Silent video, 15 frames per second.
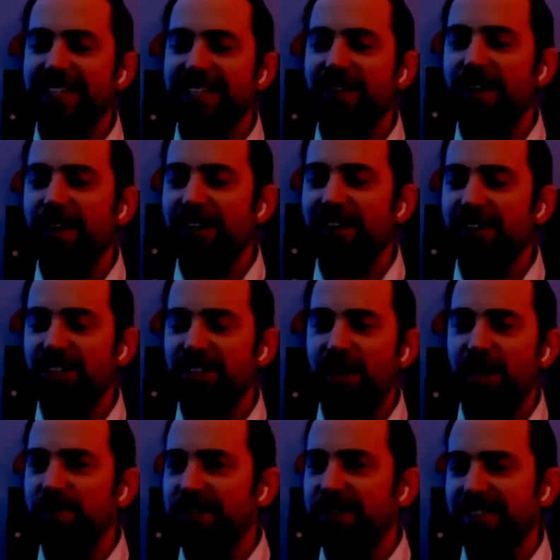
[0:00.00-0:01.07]
guys how I got the
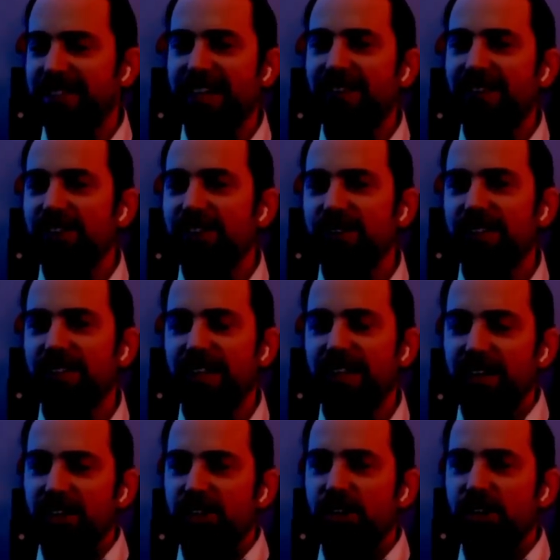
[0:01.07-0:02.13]
job. It's just kind of interesting.
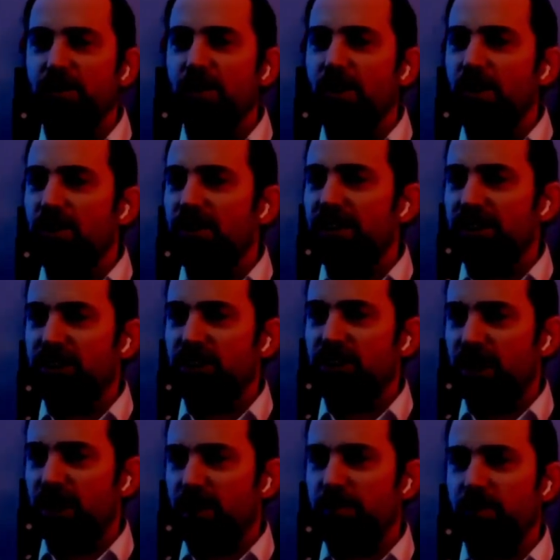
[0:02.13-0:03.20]
So the
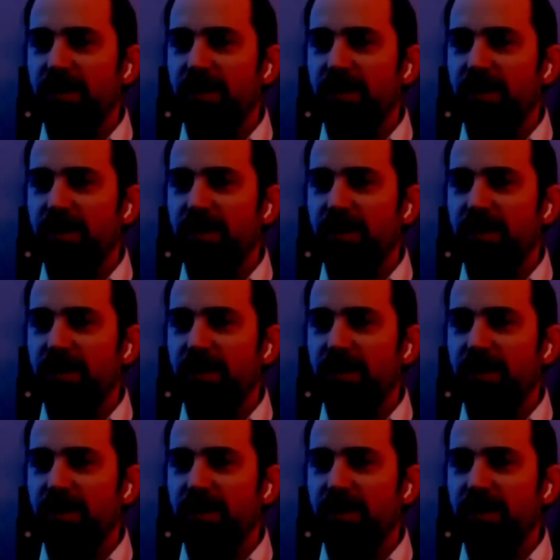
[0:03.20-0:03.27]
job